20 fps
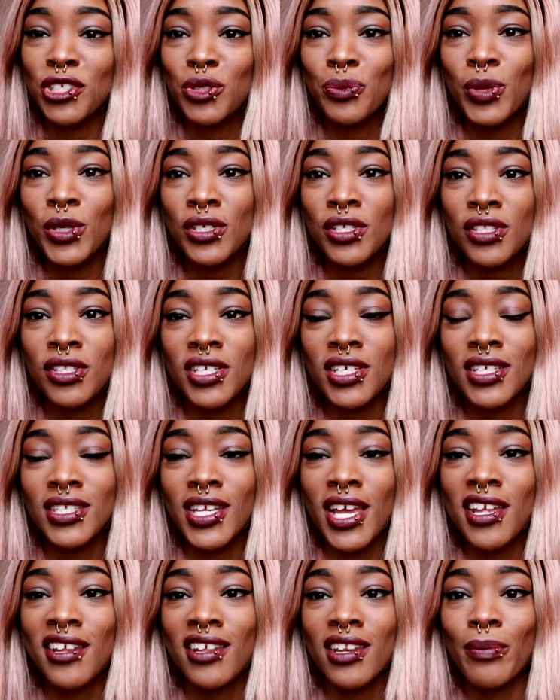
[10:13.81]
I just put the
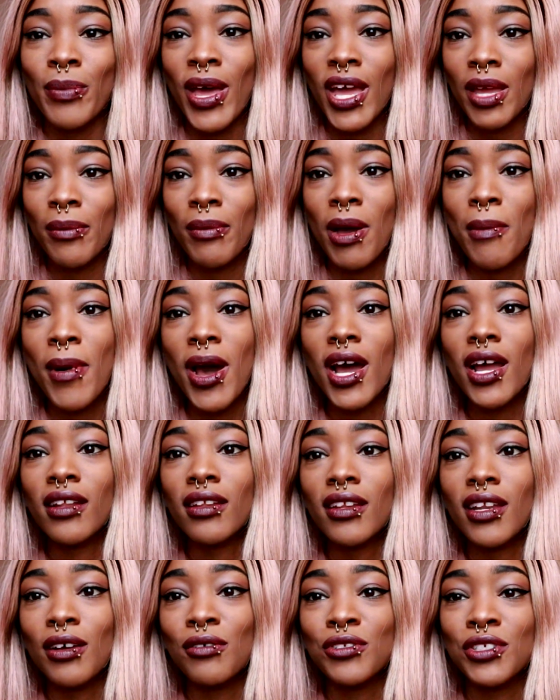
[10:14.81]
anxiety in the back of my
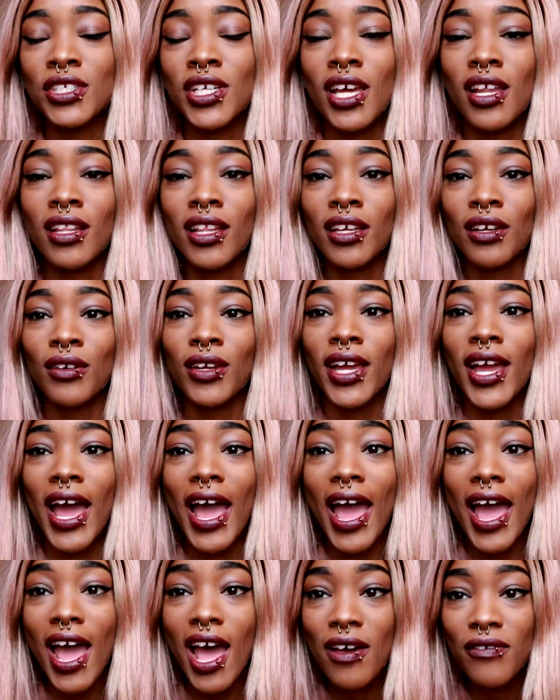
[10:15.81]
mind and I was just kind of like, okay, I
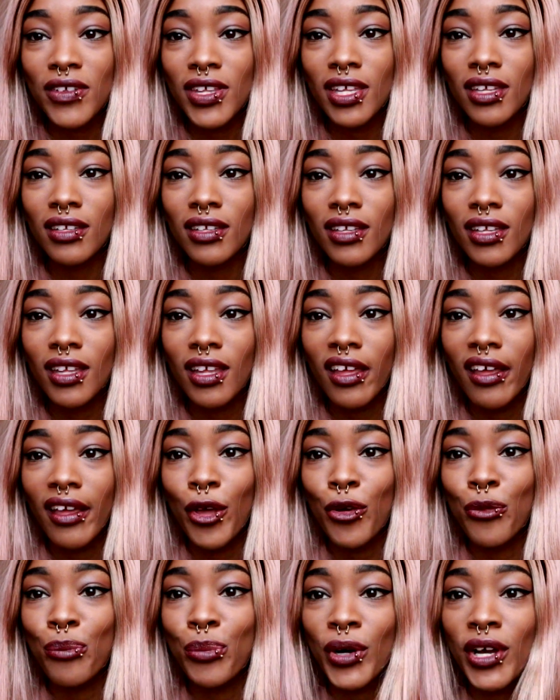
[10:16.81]
have it,
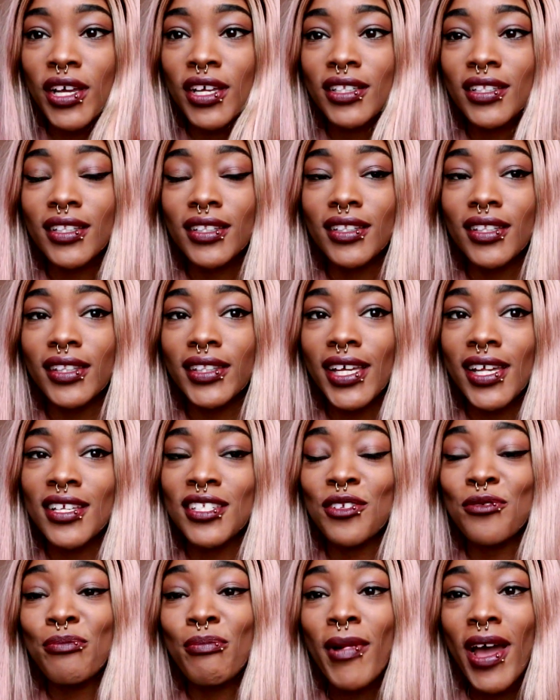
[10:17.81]
but that
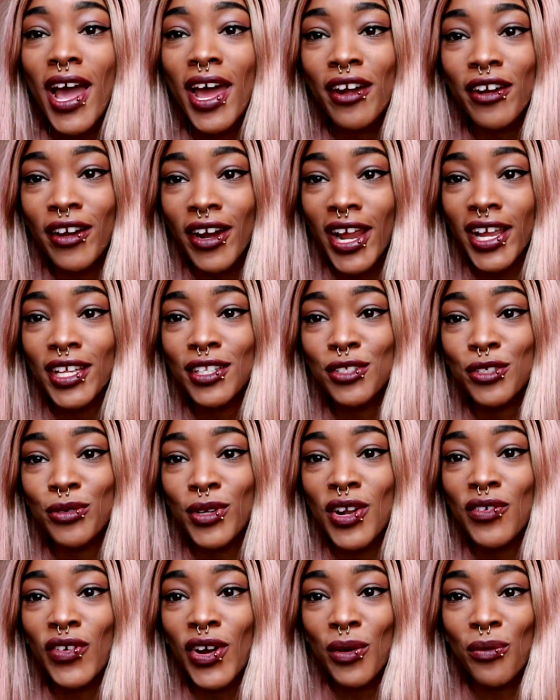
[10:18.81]
doesn't matter. I can do
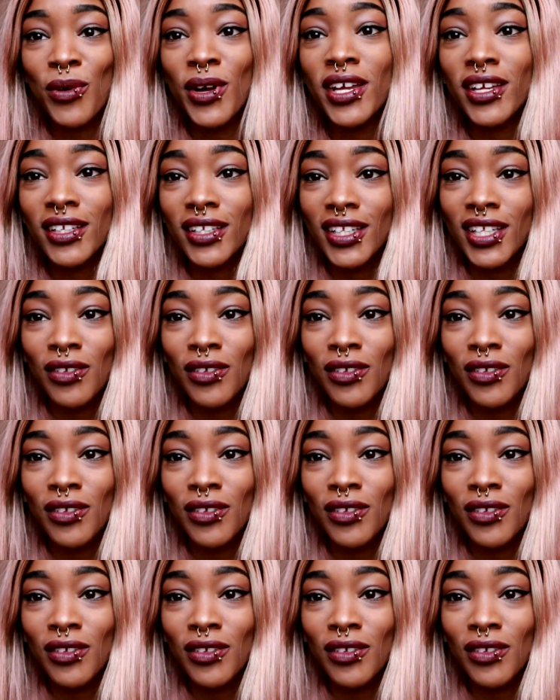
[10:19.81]
whatever I want.